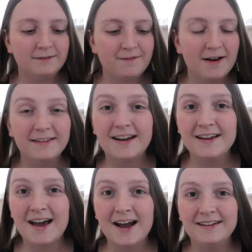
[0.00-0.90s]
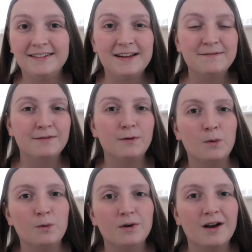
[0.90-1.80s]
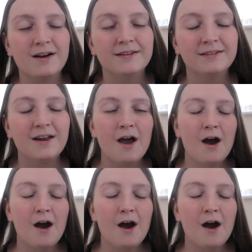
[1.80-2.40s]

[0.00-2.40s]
Thursday the 18th of August.